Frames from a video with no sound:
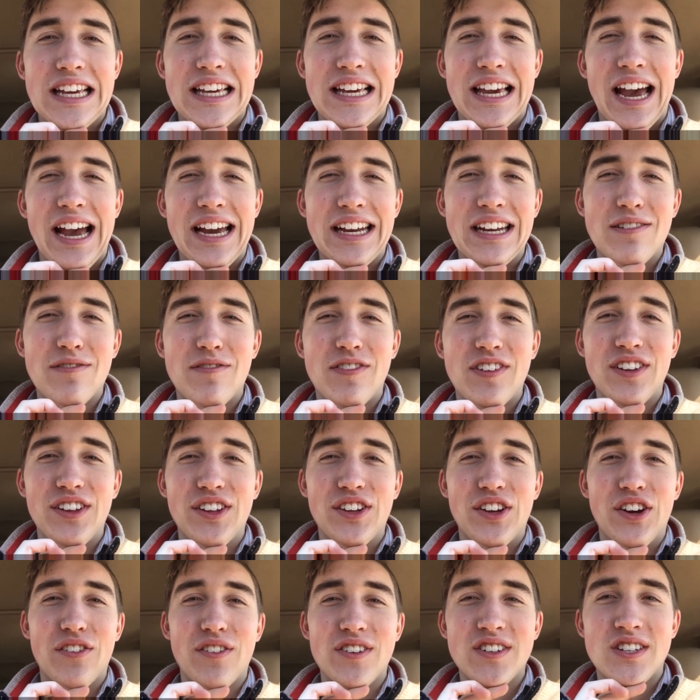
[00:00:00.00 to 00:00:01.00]
kind of
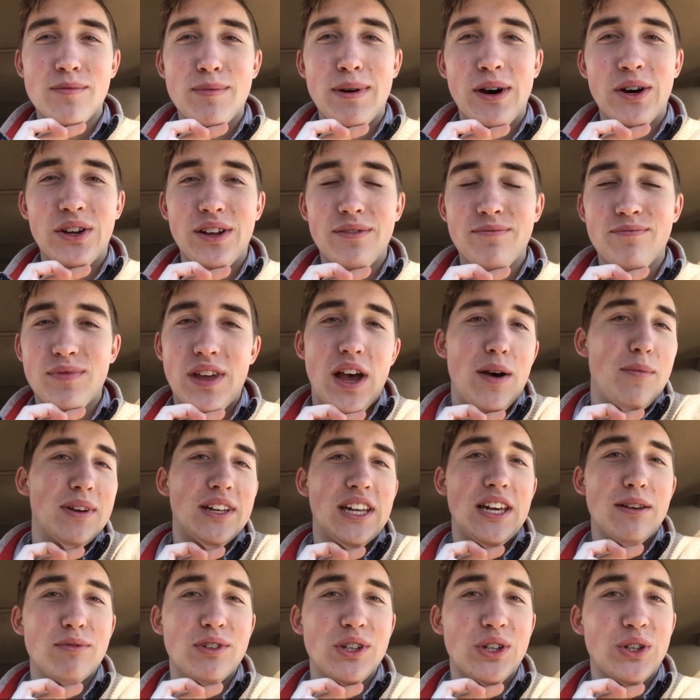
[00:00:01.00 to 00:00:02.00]
feeling nervous about it. I'm
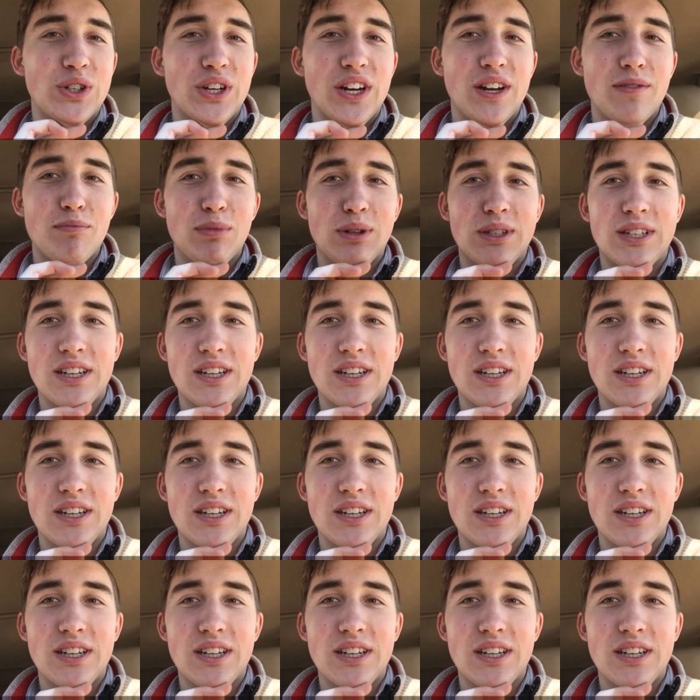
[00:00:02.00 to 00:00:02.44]
gonna keep doing it